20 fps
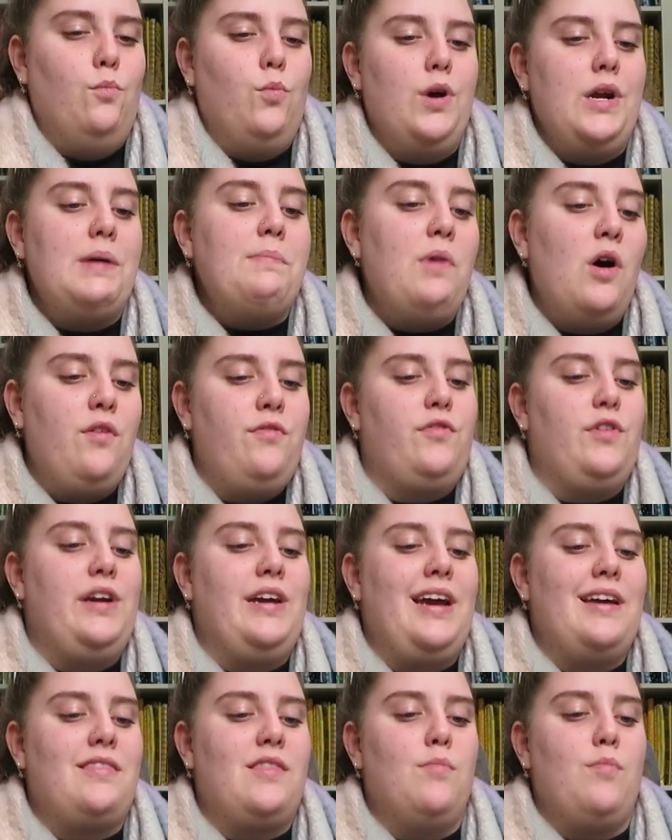What I'm
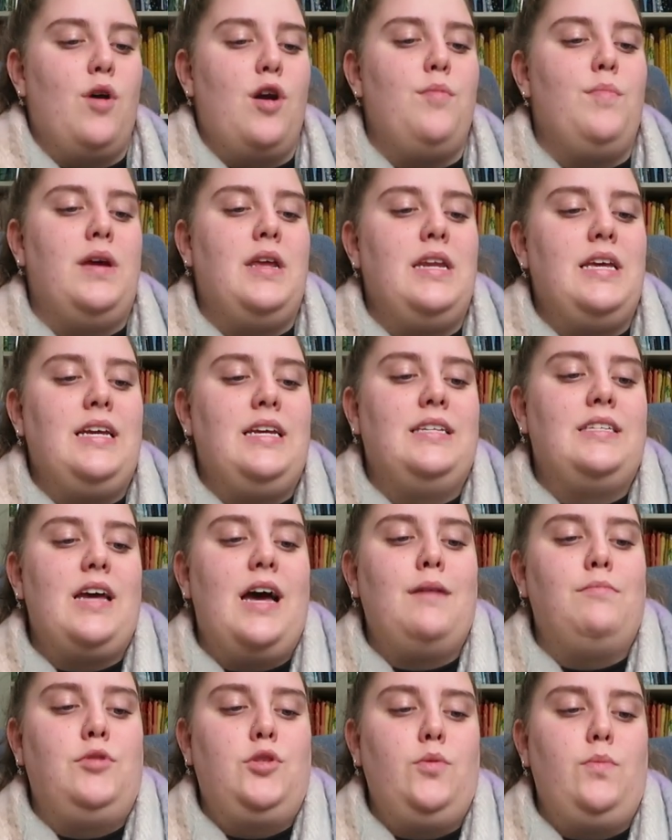offering at the moment is
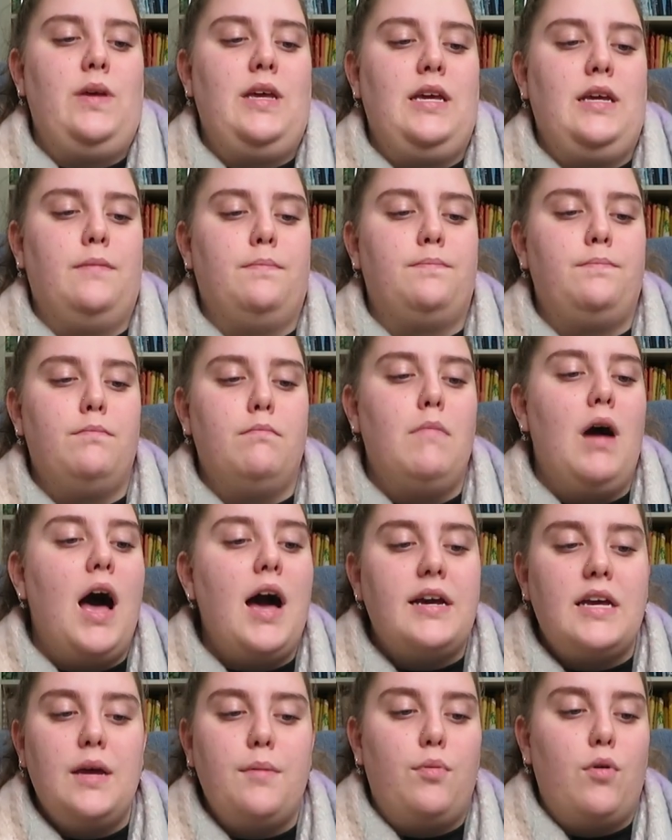I'm doing
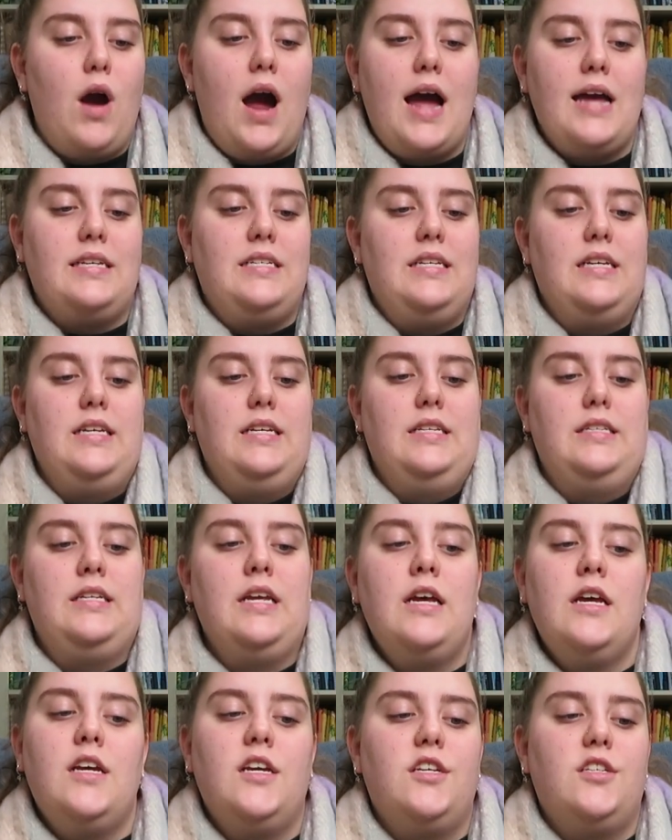market prices,
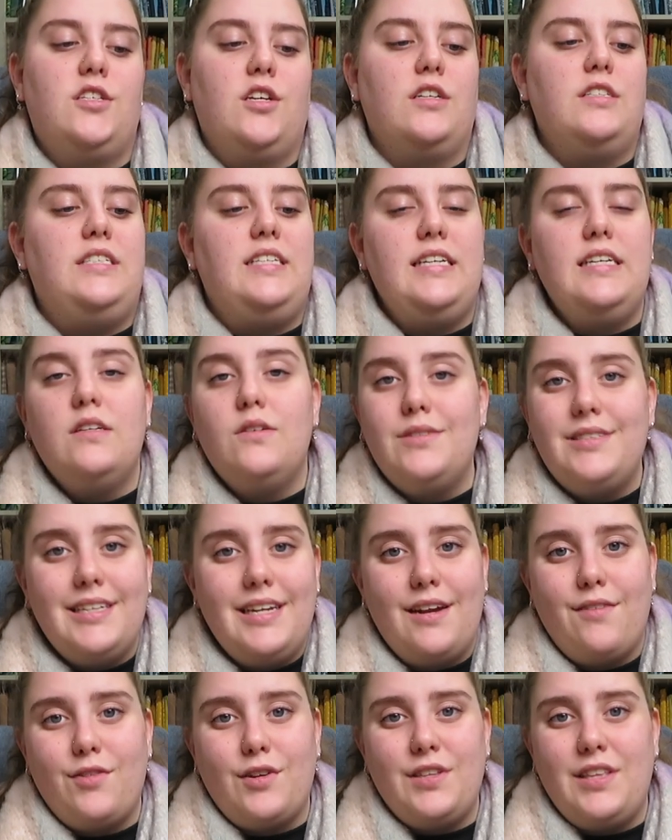so deals
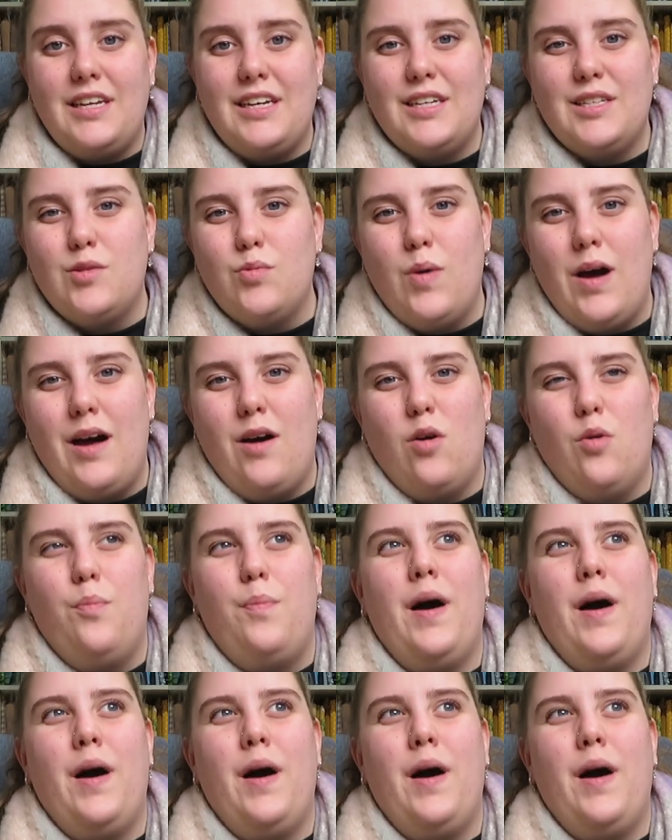and everything as well.